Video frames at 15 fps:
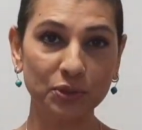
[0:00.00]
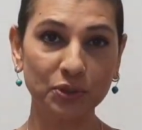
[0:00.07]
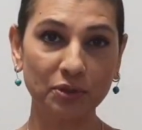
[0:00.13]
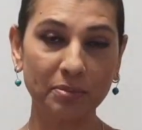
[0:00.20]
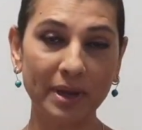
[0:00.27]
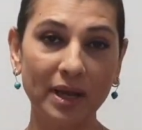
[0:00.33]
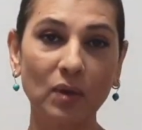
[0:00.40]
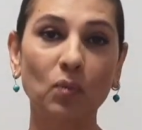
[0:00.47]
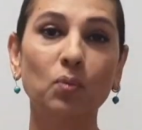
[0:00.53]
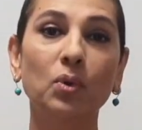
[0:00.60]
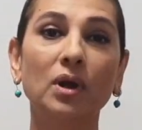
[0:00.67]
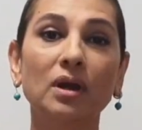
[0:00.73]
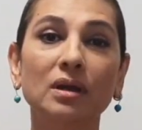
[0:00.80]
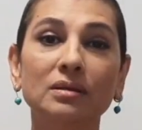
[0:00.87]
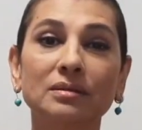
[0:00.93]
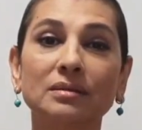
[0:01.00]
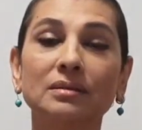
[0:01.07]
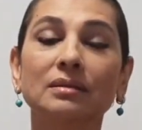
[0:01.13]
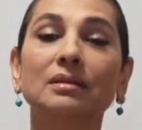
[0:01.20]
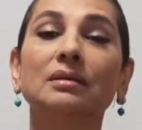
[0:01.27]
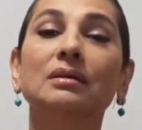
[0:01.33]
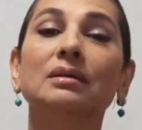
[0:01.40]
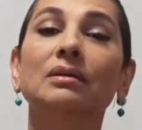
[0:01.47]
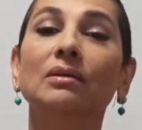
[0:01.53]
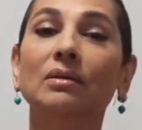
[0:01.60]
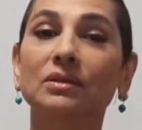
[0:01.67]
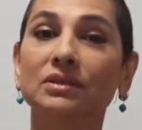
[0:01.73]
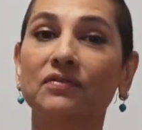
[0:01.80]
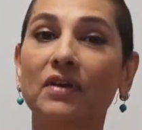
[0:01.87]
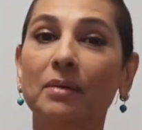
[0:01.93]
to you about was the
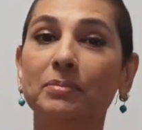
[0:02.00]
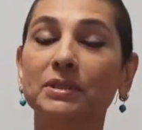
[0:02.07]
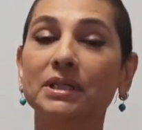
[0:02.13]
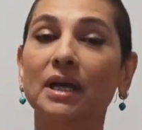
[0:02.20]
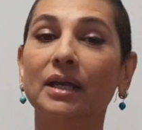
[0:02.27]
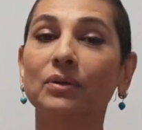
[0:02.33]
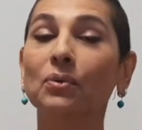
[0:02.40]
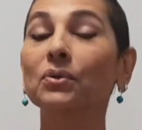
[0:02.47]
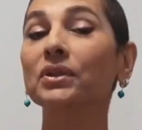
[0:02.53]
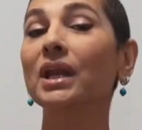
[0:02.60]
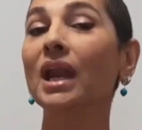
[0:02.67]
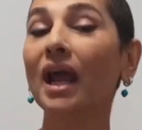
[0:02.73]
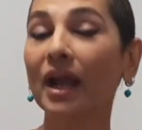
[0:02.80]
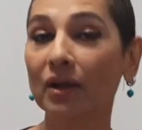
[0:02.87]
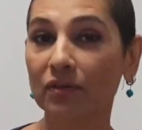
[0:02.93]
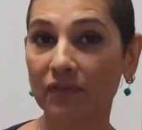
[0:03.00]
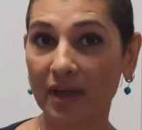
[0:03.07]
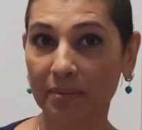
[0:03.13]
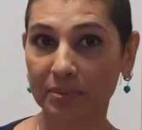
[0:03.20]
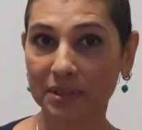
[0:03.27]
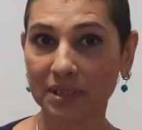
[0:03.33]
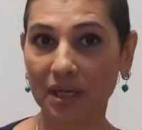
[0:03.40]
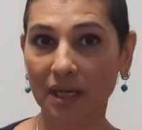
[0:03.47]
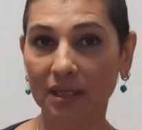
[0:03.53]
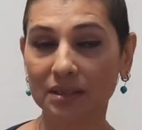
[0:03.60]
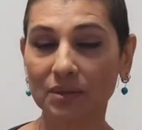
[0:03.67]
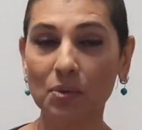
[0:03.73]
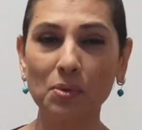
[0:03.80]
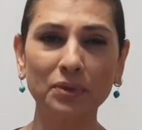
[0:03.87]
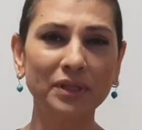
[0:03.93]
loss of appetite or the lack of appetite
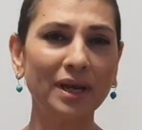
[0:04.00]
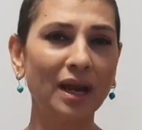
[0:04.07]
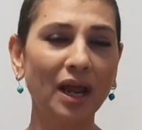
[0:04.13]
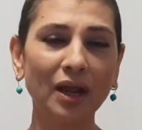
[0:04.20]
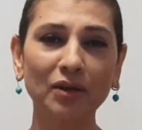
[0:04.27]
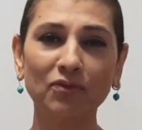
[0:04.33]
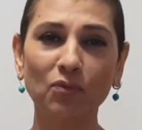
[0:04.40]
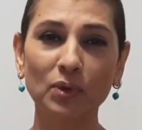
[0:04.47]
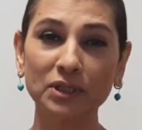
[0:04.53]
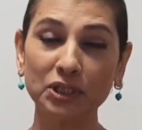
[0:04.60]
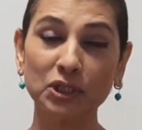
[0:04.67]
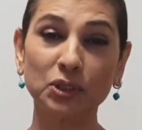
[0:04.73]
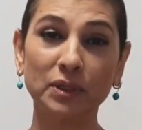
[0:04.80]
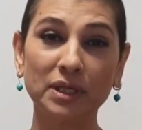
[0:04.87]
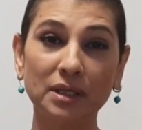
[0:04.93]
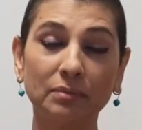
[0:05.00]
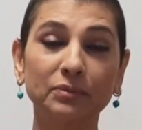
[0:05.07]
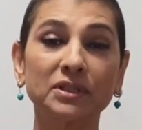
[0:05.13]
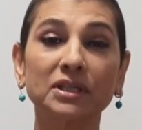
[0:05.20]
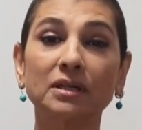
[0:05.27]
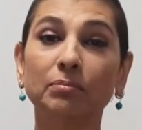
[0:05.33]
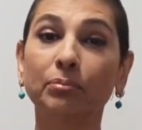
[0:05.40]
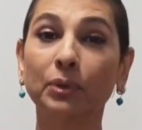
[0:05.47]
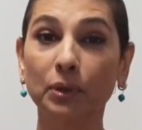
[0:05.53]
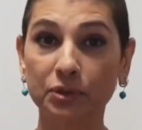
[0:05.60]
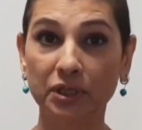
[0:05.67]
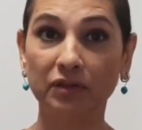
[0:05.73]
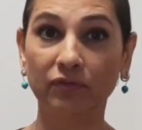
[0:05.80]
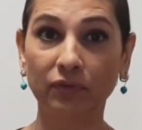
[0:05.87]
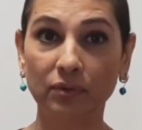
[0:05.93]
or the lack of wanting to eat certain
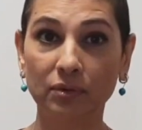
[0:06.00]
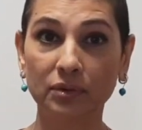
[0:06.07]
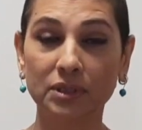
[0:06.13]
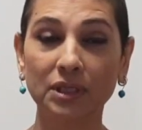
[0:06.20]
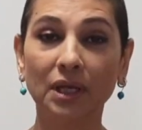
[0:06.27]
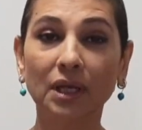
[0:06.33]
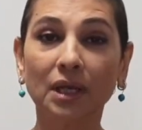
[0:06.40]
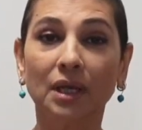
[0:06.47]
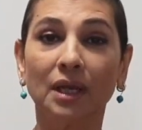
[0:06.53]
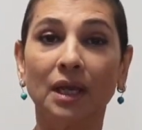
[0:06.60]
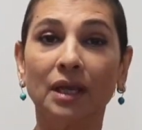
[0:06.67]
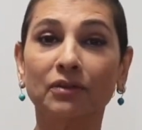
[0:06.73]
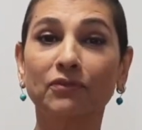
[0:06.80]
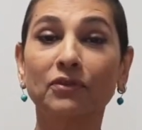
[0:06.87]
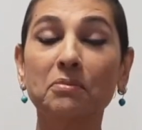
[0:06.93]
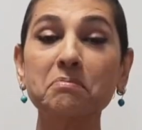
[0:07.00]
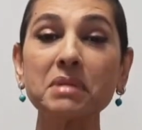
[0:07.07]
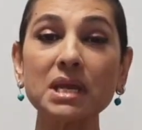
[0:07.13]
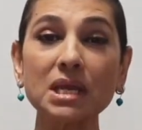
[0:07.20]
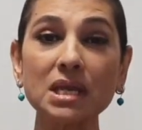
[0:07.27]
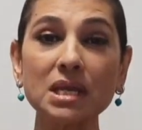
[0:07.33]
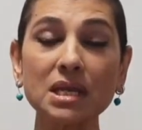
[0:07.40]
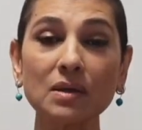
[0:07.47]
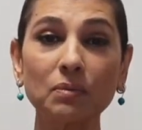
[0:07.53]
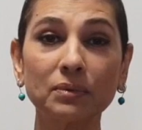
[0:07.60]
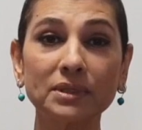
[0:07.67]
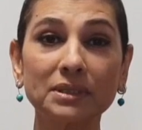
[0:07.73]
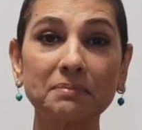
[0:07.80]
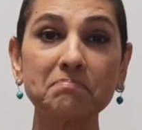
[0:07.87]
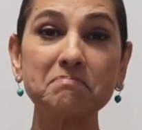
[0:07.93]
protein foods. And for me, it
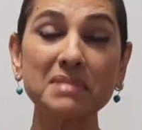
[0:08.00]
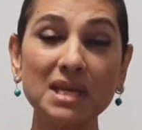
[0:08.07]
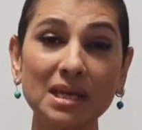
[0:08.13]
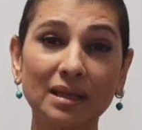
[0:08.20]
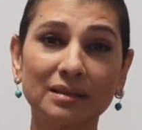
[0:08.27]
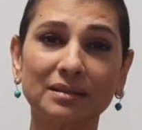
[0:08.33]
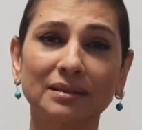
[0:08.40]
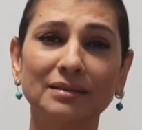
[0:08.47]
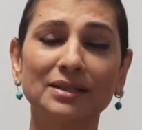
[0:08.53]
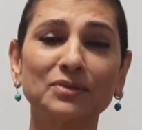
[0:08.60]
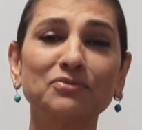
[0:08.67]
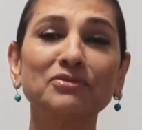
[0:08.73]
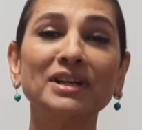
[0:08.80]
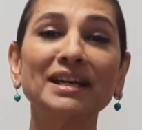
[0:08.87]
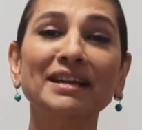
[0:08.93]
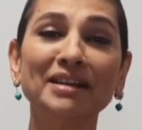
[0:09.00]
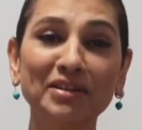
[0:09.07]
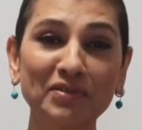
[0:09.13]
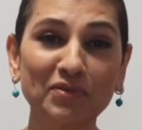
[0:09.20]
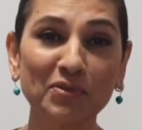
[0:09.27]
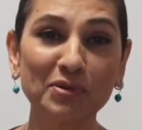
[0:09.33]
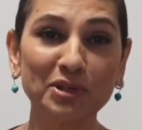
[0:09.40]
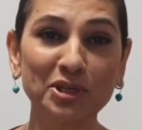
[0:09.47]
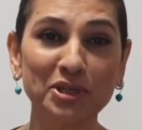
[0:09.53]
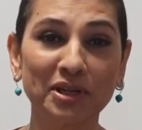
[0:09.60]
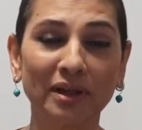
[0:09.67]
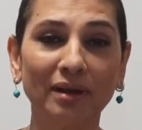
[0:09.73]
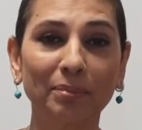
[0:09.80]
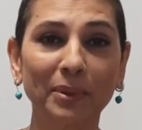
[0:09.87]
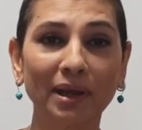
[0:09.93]
was meat. It's really
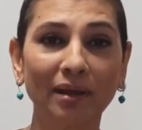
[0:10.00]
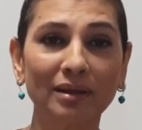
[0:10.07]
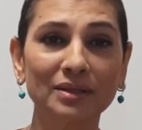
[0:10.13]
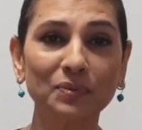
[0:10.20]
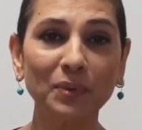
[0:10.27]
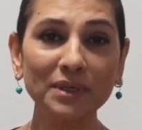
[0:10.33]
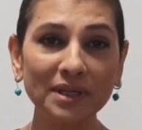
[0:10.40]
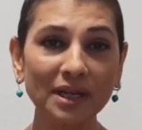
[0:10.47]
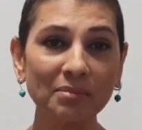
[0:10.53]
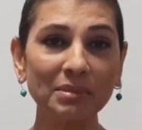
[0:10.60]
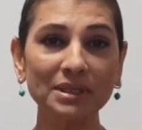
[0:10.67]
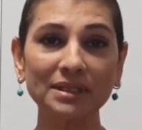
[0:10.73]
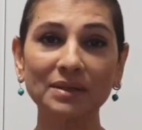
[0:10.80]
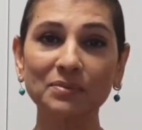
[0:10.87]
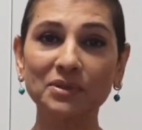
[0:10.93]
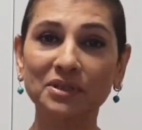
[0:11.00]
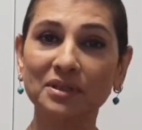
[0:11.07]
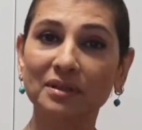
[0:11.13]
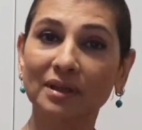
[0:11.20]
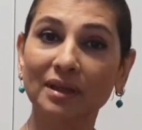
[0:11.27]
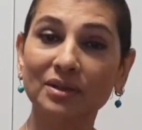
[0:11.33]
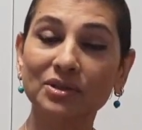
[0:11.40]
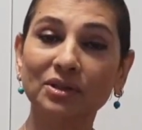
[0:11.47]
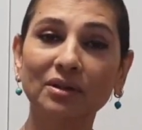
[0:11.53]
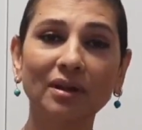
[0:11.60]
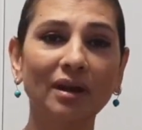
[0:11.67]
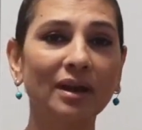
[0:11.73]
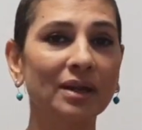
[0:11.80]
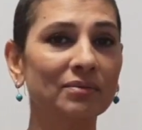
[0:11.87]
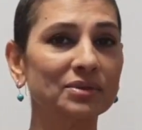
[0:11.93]
unfortunate because one day my son was in the kitchen
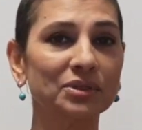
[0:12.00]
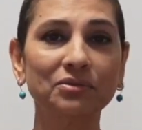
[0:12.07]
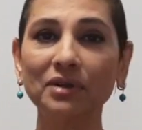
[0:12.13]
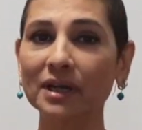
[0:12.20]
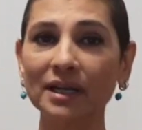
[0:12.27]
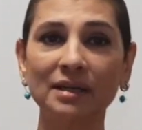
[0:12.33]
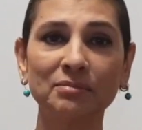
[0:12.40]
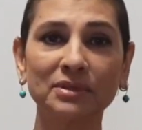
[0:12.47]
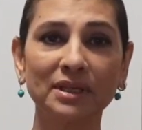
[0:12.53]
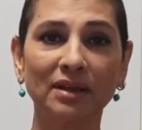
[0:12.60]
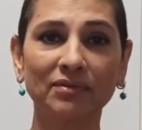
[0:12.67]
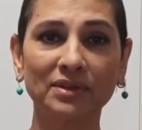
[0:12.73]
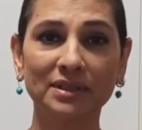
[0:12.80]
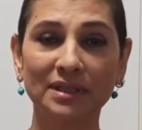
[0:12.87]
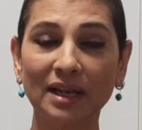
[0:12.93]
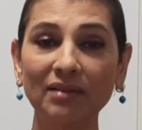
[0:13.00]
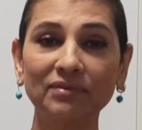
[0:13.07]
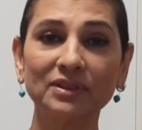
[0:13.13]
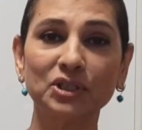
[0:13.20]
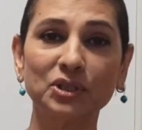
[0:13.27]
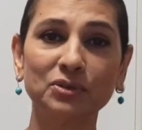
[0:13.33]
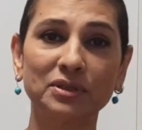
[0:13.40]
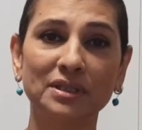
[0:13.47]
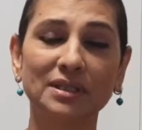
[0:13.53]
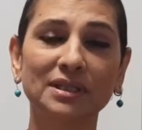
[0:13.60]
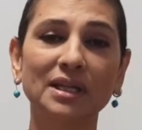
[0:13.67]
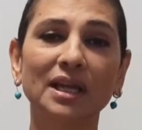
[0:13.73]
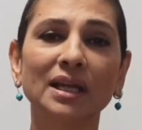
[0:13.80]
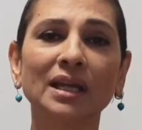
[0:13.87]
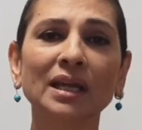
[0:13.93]
and he was grilling himself this lovely juicy
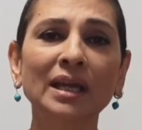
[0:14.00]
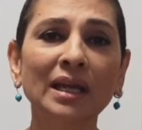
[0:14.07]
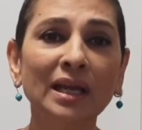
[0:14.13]
steak